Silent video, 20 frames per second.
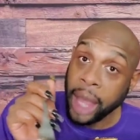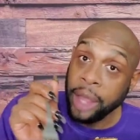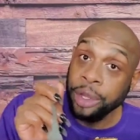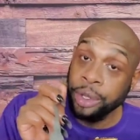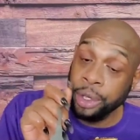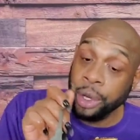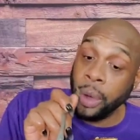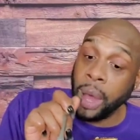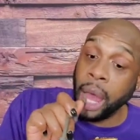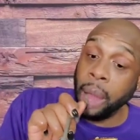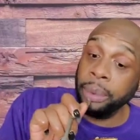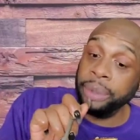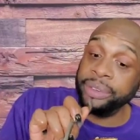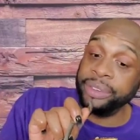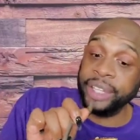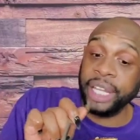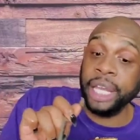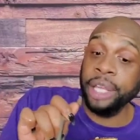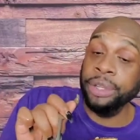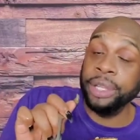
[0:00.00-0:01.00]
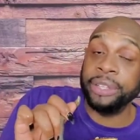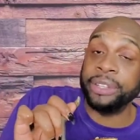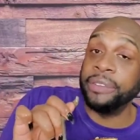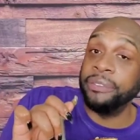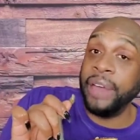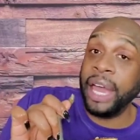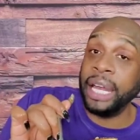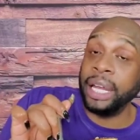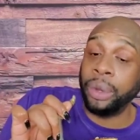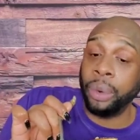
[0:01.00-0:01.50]
You know, I would tell you it's
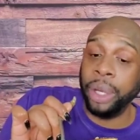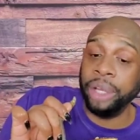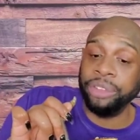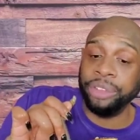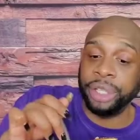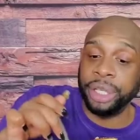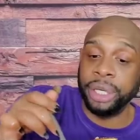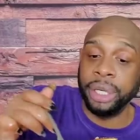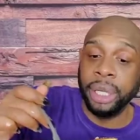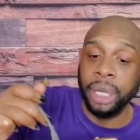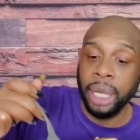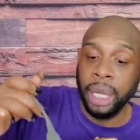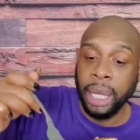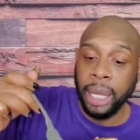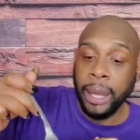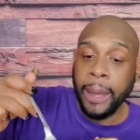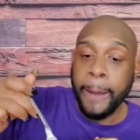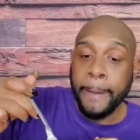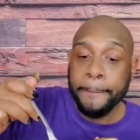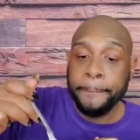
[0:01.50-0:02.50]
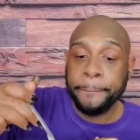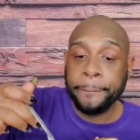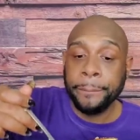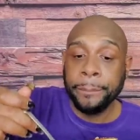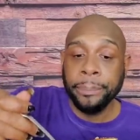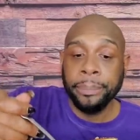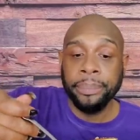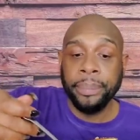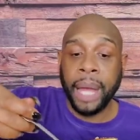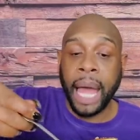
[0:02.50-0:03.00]
a valid question.
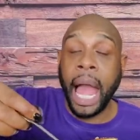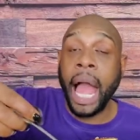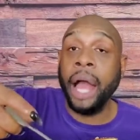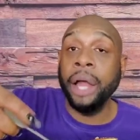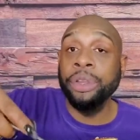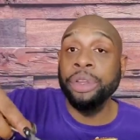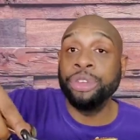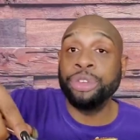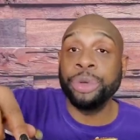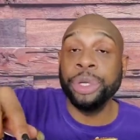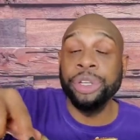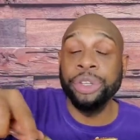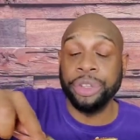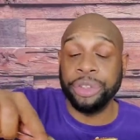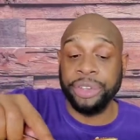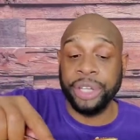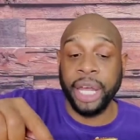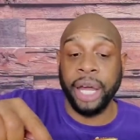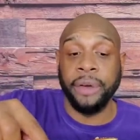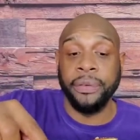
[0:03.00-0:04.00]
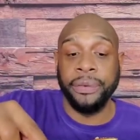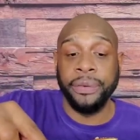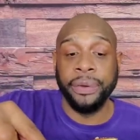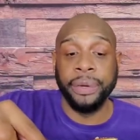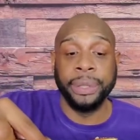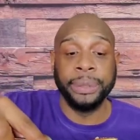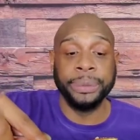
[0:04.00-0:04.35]
How are you treating yourself?